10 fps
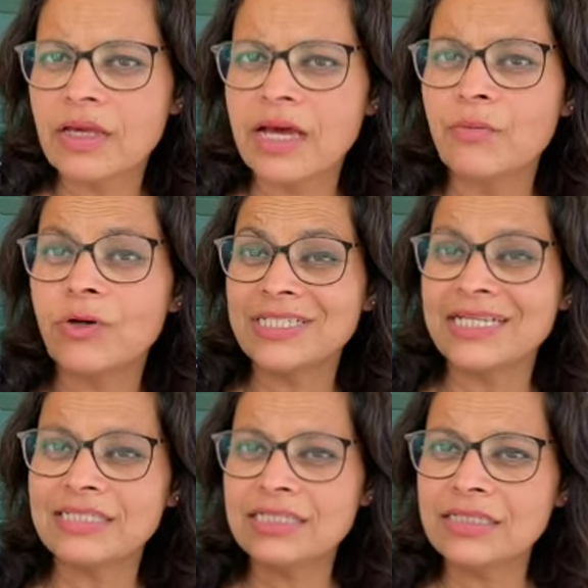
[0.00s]
And what I
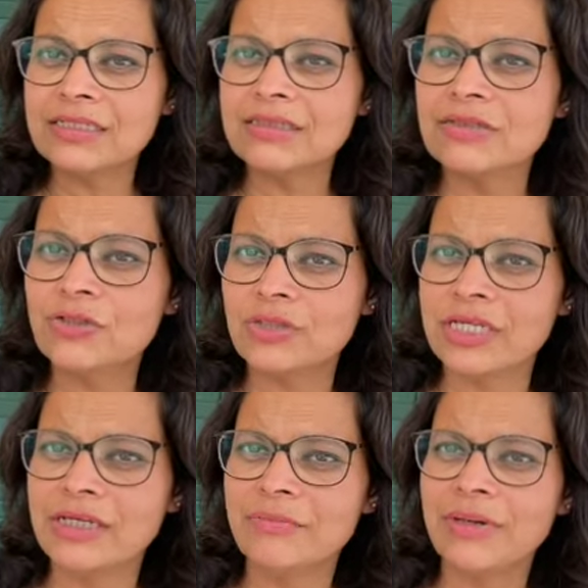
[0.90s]
did
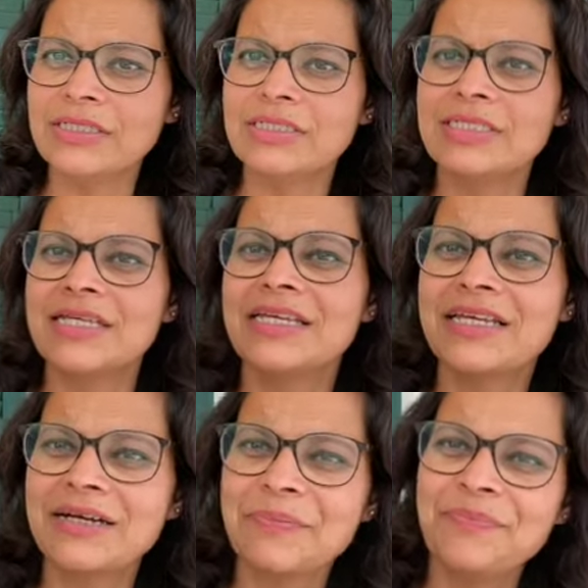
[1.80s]
today, by just
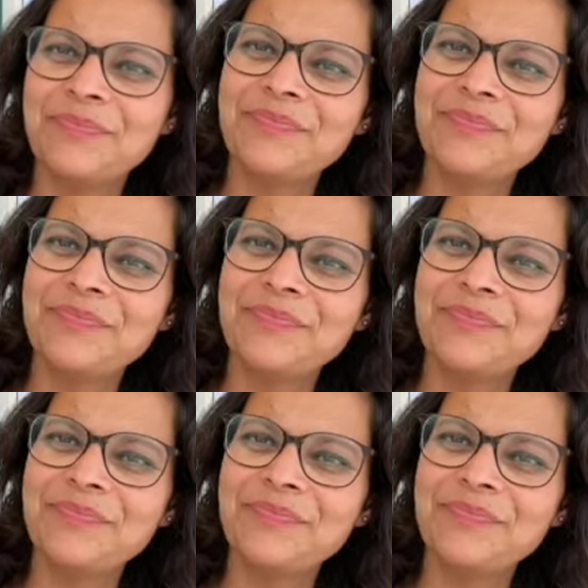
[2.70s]
taking a